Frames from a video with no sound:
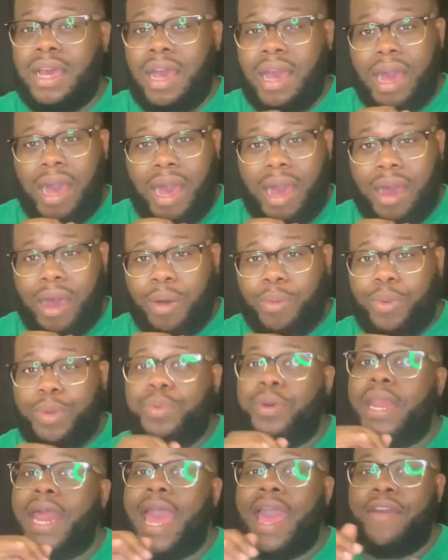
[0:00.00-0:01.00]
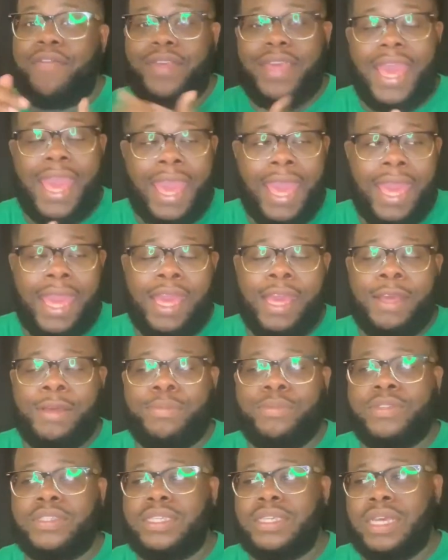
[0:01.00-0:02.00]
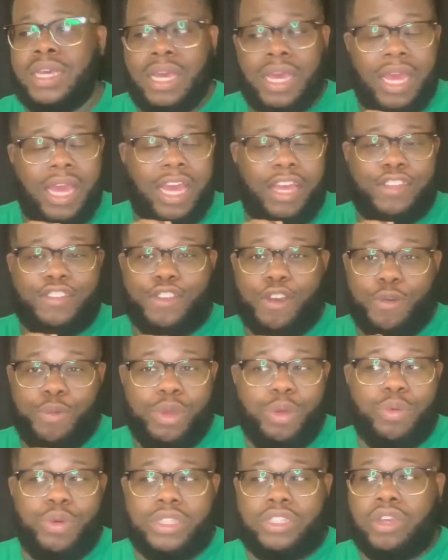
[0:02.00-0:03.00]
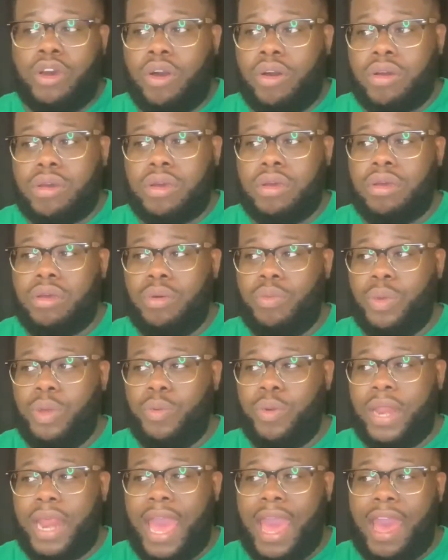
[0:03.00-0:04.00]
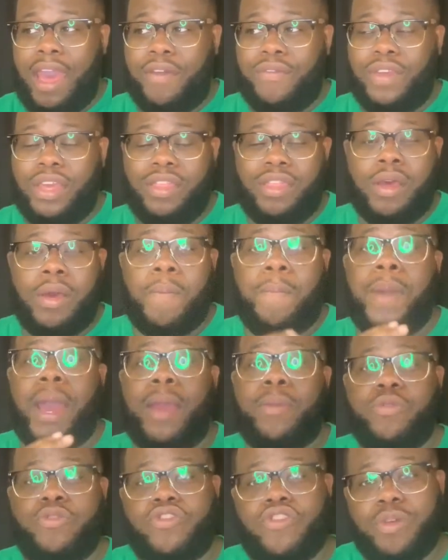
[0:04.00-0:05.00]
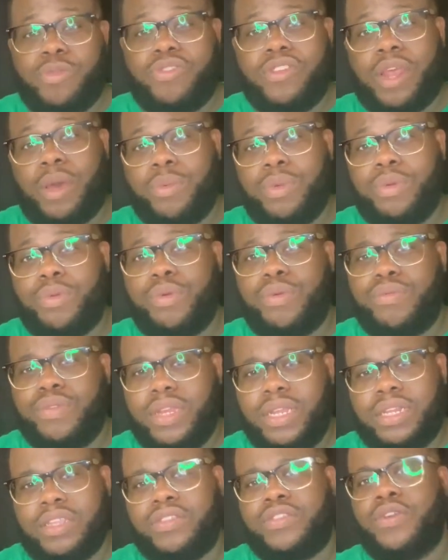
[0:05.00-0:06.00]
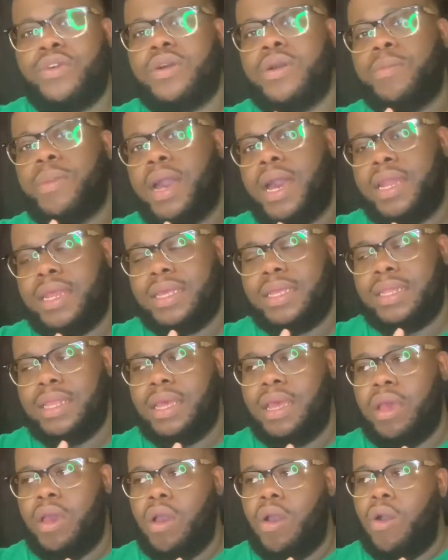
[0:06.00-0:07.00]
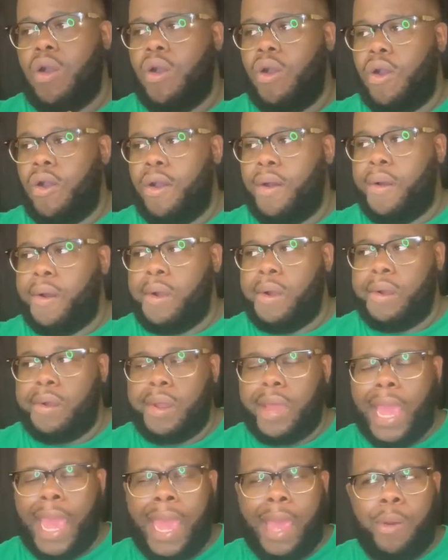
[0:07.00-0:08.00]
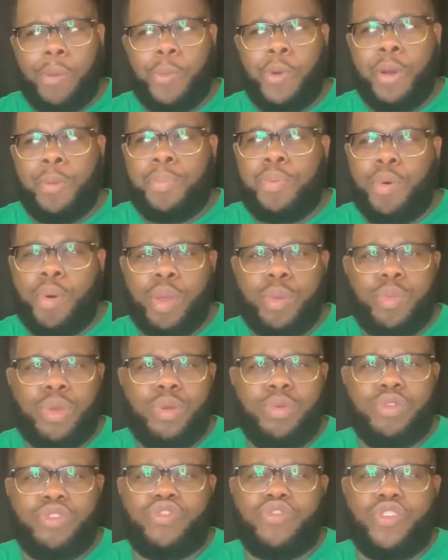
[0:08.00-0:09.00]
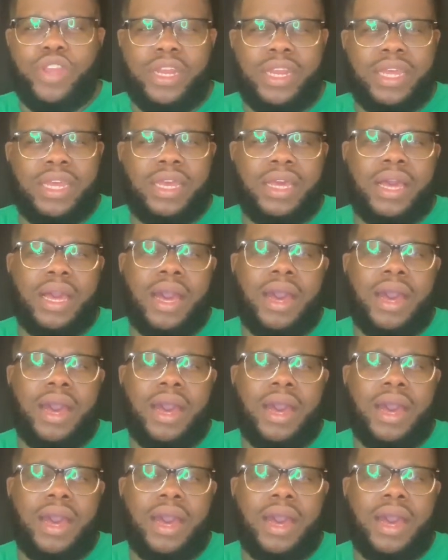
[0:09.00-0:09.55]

We would have games, and so we would talk. We would have either Bible scripture that we would read and talk about it, or at one point we was reading